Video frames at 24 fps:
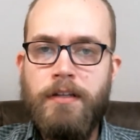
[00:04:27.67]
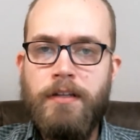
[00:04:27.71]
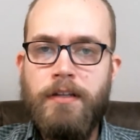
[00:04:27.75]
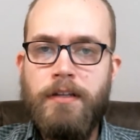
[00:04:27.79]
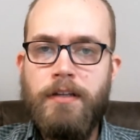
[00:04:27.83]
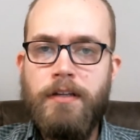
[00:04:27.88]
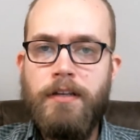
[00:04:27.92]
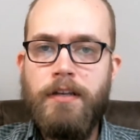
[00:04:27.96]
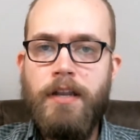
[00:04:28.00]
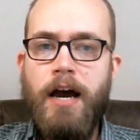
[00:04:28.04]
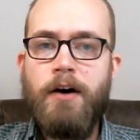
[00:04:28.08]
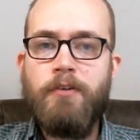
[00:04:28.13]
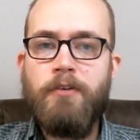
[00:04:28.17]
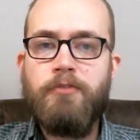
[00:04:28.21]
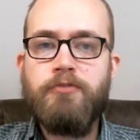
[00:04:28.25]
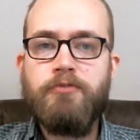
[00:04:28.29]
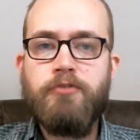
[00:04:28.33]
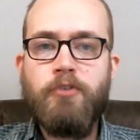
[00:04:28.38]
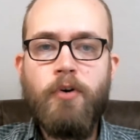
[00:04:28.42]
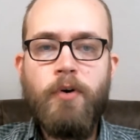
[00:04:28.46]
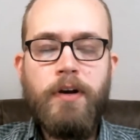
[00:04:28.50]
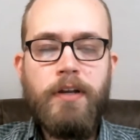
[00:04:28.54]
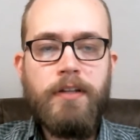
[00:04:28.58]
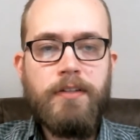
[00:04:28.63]
Now,
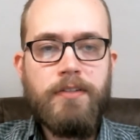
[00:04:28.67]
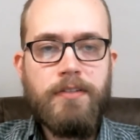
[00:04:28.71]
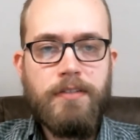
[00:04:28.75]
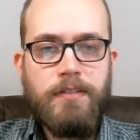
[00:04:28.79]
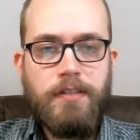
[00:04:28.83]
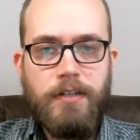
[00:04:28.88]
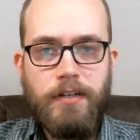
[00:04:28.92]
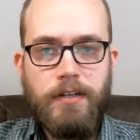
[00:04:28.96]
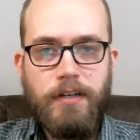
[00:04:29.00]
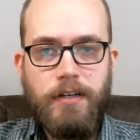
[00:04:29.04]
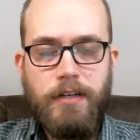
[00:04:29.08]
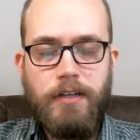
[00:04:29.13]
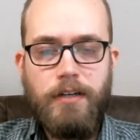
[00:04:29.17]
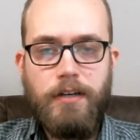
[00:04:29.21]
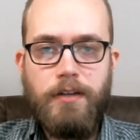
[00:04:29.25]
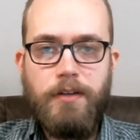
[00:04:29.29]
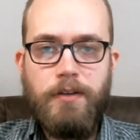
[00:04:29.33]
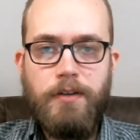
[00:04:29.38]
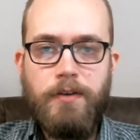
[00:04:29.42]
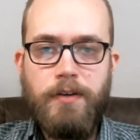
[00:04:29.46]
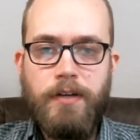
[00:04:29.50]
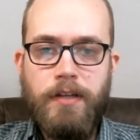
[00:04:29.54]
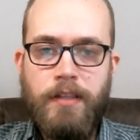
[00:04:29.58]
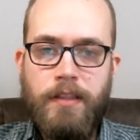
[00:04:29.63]
Freud's theory
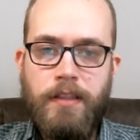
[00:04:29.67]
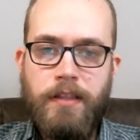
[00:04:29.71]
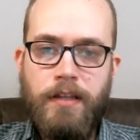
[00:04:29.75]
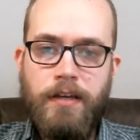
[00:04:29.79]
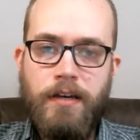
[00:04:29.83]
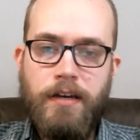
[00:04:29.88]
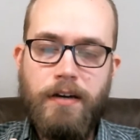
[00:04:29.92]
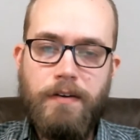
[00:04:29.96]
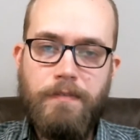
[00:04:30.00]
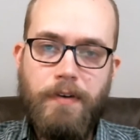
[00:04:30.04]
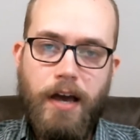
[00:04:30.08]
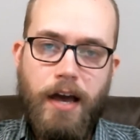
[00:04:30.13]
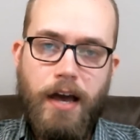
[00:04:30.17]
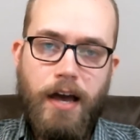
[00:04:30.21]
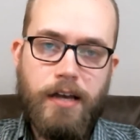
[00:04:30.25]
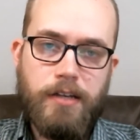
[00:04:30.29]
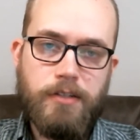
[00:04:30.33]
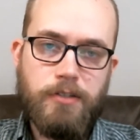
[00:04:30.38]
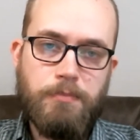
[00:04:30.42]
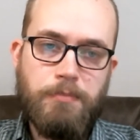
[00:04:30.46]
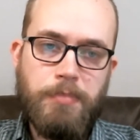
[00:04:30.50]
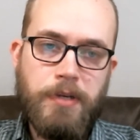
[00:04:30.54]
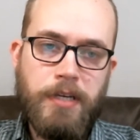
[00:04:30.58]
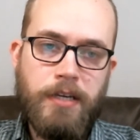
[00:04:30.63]
you can think of
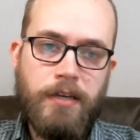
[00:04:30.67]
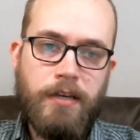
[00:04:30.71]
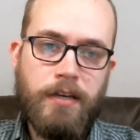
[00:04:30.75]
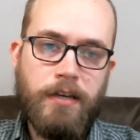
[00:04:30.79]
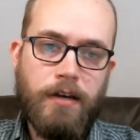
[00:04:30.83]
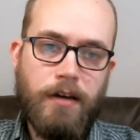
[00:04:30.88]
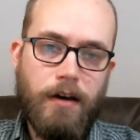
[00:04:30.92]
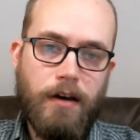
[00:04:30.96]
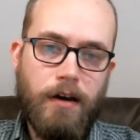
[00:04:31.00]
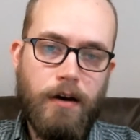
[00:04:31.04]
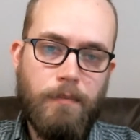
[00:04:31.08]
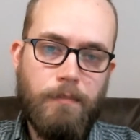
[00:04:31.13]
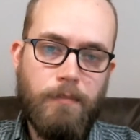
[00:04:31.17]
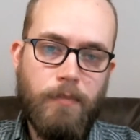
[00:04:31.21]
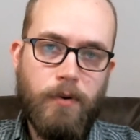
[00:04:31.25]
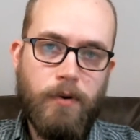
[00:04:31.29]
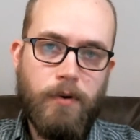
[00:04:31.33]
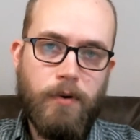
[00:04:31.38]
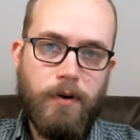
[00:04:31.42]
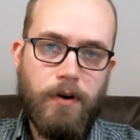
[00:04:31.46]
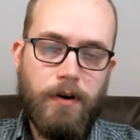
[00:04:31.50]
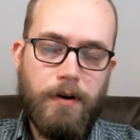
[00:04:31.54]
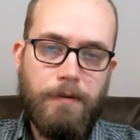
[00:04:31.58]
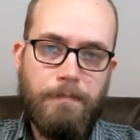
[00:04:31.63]
as being a
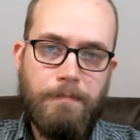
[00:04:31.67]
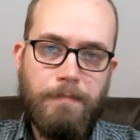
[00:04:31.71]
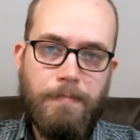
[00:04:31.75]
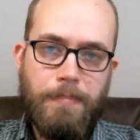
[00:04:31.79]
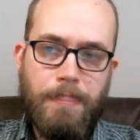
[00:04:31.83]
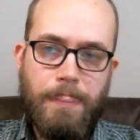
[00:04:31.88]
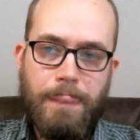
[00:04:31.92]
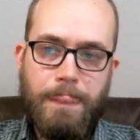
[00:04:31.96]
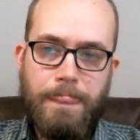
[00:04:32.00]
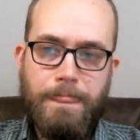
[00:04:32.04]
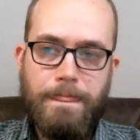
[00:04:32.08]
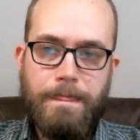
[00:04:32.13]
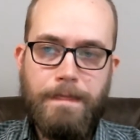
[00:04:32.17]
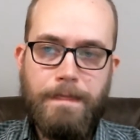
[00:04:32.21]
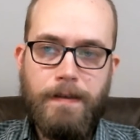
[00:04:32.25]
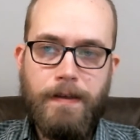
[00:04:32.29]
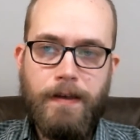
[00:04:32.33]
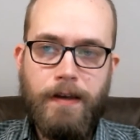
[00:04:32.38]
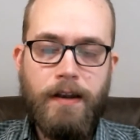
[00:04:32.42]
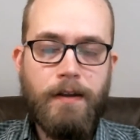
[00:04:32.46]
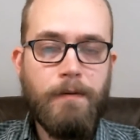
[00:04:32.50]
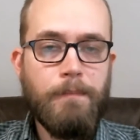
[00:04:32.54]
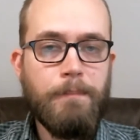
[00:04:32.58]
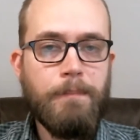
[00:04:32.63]
more
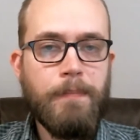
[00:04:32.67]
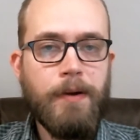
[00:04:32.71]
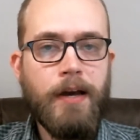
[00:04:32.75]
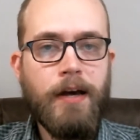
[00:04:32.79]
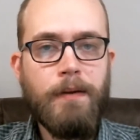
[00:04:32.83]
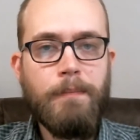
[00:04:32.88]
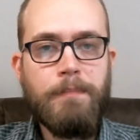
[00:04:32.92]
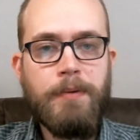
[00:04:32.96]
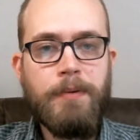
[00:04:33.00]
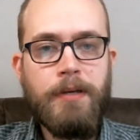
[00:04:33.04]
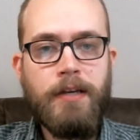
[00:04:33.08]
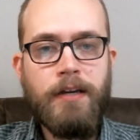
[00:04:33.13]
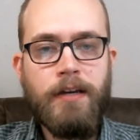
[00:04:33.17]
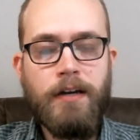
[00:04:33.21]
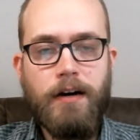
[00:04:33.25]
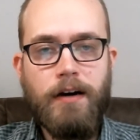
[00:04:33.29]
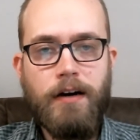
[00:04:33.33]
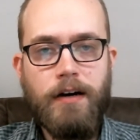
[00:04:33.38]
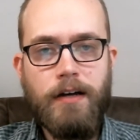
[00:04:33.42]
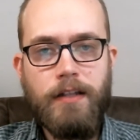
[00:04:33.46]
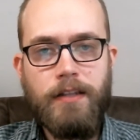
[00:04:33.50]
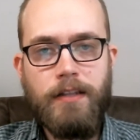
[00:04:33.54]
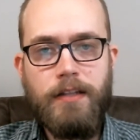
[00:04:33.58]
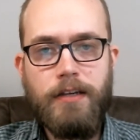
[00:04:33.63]
kind of being
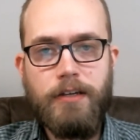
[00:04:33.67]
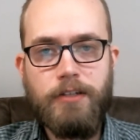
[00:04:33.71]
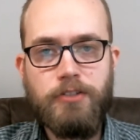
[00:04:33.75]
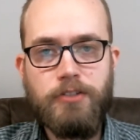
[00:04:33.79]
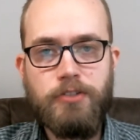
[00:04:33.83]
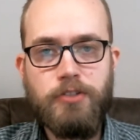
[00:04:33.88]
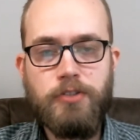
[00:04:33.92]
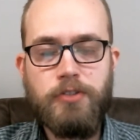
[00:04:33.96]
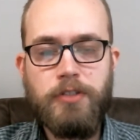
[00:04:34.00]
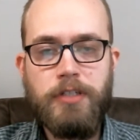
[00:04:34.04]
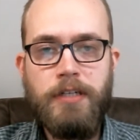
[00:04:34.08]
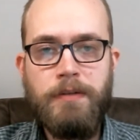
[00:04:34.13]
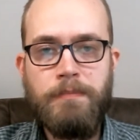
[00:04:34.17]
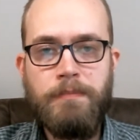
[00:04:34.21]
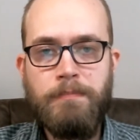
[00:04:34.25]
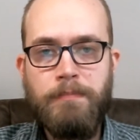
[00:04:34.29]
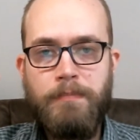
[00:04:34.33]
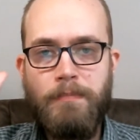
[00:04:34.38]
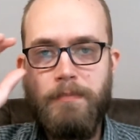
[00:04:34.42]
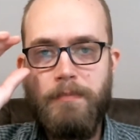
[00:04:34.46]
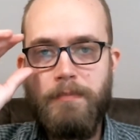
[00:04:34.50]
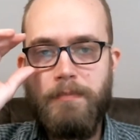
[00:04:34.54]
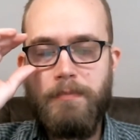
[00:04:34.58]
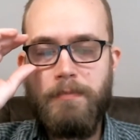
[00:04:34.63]
on the
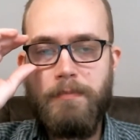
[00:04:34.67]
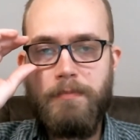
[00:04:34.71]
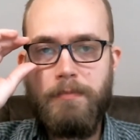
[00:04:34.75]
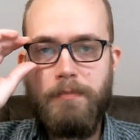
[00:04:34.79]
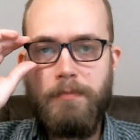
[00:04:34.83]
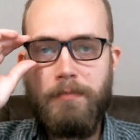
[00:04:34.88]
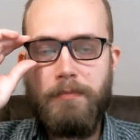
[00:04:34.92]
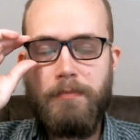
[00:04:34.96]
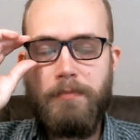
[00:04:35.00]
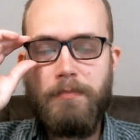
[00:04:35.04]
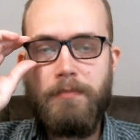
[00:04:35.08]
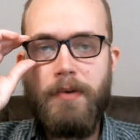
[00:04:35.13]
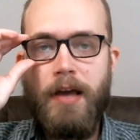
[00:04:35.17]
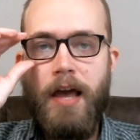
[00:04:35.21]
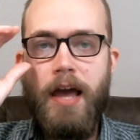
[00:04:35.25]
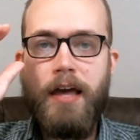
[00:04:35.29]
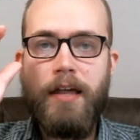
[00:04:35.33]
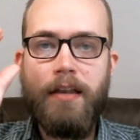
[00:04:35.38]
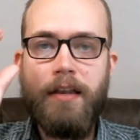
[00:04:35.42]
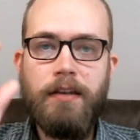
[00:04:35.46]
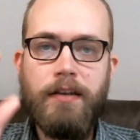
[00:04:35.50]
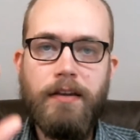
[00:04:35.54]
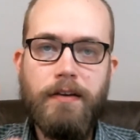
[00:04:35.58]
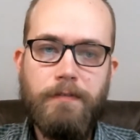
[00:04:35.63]
extreme
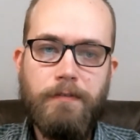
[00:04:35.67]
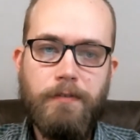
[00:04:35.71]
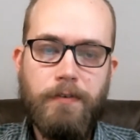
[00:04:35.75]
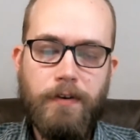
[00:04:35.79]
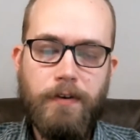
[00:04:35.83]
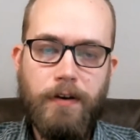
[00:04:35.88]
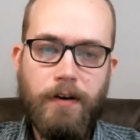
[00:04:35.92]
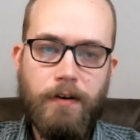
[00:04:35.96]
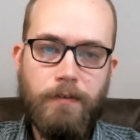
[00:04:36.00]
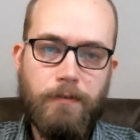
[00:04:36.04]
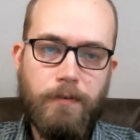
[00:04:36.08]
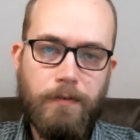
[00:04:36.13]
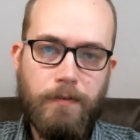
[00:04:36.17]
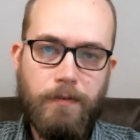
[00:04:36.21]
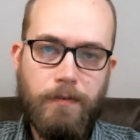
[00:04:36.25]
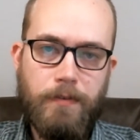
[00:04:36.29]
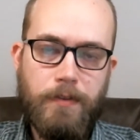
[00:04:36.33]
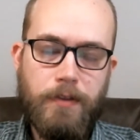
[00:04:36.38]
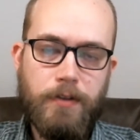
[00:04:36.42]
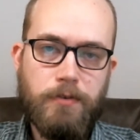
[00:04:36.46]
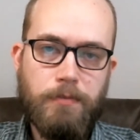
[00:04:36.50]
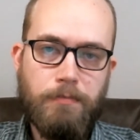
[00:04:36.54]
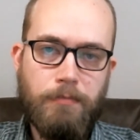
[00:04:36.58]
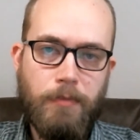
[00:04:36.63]
end of
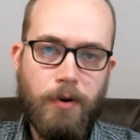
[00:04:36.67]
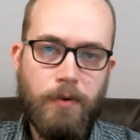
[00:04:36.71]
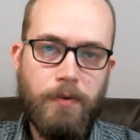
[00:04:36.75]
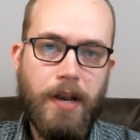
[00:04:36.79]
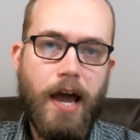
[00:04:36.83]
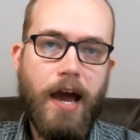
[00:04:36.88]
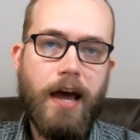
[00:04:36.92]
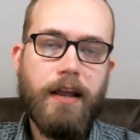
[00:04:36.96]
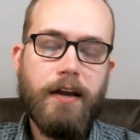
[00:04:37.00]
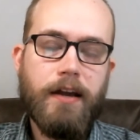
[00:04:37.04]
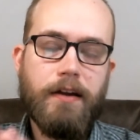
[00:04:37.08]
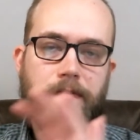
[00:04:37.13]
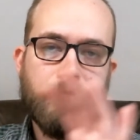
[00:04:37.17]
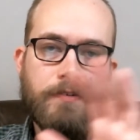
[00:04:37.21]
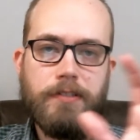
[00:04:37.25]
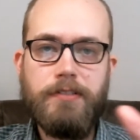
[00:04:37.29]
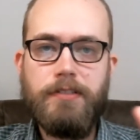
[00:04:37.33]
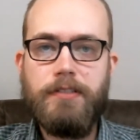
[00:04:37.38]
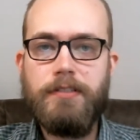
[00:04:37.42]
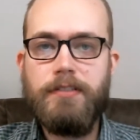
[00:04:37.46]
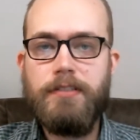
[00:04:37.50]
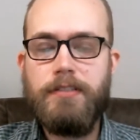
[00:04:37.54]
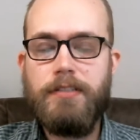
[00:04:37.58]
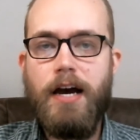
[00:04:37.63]
this monadic
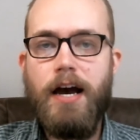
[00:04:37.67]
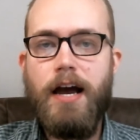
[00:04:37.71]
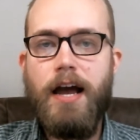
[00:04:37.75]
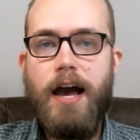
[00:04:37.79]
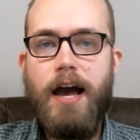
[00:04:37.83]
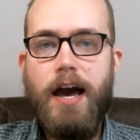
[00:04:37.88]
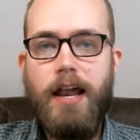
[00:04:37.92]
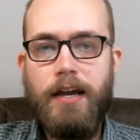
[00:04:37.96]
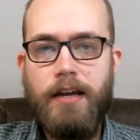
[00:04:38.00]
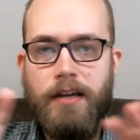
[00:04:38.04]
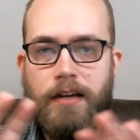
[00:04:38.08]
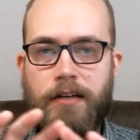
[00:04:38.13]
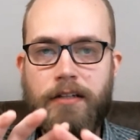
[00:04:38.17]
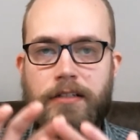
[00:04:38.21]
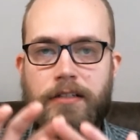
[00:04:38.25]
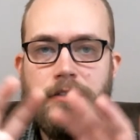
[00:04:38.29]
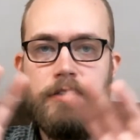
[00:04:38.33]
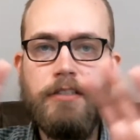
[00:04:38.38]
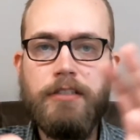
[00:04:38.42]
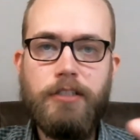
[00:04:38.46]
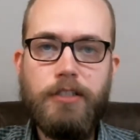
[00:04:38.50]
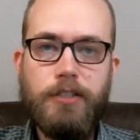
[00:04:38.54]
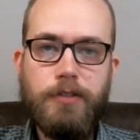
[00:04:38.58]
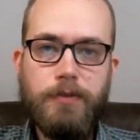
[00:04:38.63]
versus dyadic
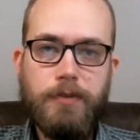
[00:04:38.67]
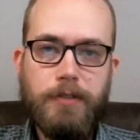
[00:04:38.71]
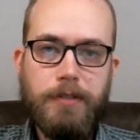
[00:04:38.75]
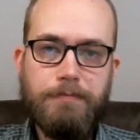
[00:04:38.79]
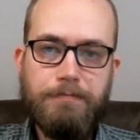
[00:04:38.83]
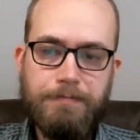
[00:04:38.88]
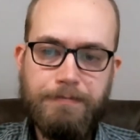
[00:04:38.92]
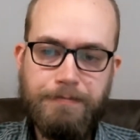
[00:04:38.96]
continuum.